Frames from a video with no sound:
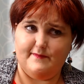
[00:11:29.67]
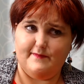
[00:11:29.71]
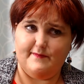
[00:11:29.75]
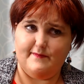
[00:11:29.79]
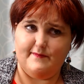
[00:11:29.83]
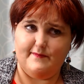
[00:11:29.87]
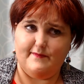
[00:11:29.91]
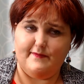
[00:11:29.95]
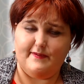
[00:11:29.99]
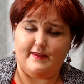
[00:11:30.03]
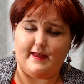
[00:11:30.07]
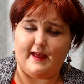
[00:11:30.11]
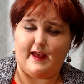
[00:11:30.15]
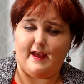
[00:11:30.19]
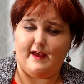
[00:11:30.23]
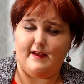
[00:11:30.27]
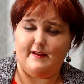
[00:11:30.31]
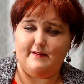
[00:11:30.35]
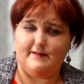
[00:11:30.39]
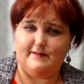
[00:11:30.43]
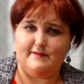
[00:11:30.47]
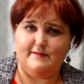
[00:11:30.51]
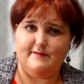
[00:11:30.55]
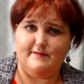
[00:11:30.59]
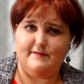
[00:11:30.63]

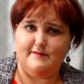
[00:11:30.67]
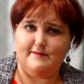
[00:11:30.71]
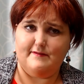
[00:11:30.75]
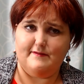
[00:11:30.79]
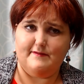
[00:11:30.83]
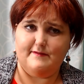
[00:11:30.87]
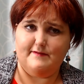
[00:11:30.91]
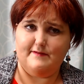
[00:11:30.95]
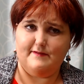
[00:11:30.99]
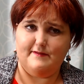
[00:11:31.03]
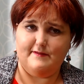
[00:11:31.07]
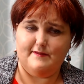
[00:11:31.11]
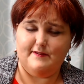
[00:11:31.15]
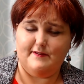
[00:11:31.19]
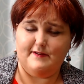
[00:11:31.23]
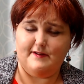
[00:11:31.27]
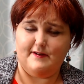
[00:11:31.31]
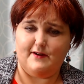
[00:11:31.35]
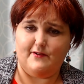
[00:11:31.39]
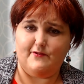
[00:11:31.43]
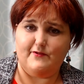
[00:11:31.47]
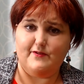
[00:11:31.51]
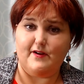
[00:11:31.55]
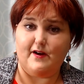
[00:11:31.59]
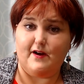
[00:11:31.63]
that,
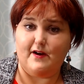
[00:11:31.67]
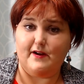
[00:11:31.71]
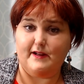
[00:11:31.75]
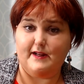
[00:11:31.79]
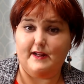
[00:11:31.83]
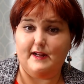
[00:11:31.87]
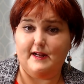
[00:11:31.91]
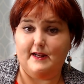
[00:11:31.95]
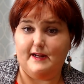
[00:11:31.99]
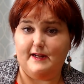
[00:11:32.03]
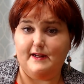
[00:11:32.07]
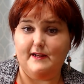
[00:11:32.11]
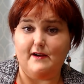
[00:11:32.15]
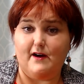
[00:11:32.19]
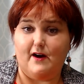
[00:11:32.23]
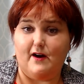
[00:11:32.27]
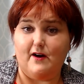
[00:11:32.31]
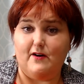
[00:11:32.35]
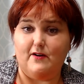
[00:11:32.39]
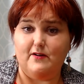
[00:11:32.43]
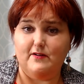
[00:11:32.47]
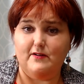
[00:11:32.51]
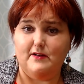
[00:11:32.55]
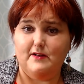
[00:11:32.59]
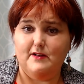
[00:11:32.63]
not getting
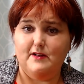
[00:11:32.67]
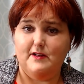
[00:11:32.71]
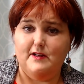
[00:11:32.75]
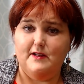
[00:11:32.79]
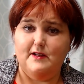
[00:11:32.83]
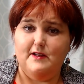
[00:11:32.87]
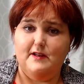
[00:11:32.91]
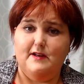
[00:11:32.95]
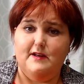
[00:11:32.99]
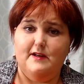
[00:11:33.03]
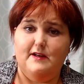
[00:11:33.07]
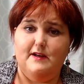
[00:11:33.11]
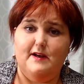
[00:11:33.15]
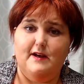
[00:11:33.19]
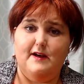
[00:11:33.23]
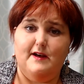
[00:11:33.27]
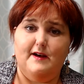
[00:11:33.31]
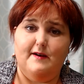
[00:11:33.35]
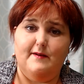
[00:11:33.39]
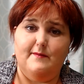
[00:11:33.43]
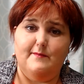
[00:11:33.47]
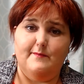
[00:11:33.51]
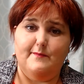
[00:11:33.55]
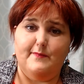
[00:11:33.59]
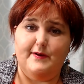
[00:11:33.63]
caught.
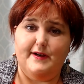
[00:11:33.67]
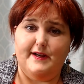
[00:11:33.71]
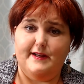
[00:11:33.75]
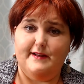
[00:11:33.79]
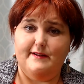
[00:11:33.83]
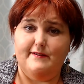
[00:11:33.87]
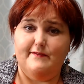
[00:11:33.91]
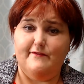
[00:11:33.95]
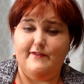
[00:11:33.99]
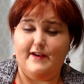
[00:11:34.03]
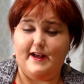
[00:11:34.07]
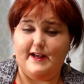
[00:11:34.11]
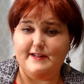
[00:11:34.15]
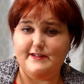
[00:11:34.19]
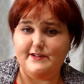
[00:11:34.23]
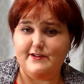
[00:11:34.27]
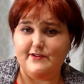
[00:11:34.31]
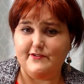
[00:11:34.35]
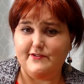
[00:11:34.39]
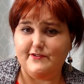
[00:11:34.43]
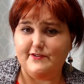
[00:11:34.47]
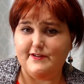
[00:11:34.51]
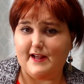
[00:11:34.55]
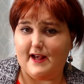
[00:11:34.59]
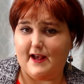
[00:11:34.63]
But
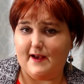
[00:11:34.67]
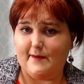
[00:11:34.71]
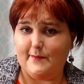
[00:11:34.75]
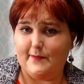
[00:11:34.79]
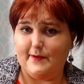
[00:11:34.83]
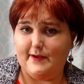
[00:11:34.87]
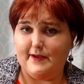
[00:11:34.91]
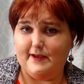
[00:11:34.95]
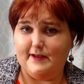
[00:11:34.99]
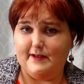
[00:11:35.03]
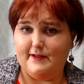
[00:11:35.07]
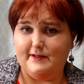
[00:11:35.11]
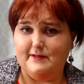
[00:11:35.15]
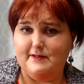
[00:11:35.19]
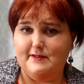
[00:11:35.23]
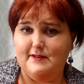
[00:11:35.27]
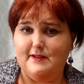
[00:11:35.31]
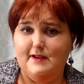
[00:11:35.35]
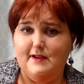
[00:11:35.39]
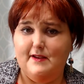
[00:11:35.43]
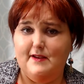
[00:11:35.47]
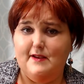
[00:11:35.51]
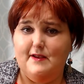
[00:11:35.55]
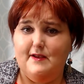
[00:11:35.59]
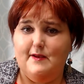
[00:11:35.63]
vascular type EDS
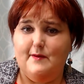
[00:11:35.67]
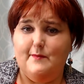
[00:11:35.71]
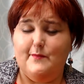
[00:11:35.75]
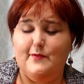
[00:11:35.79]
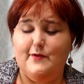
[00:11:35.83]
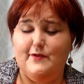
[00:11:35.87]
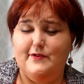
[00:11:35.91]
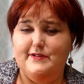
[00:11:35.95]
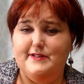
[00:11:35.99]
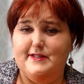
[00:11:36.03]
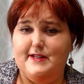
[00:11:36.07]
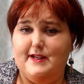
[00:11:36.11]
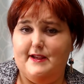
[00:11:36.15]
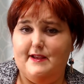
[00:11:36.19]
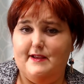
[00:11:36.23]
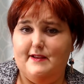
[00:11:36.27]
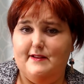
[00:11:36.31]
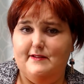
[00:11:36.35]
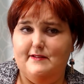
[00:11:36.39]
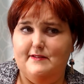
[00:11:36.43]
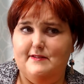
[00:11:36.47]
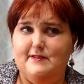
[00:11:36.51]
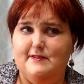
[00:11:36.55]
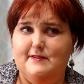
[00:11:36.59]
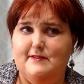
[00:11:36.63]

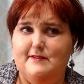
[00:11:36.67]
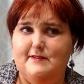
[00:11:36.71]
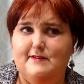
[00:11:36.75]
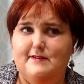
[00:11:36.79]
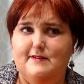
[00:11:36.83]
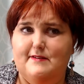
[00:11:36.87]
presents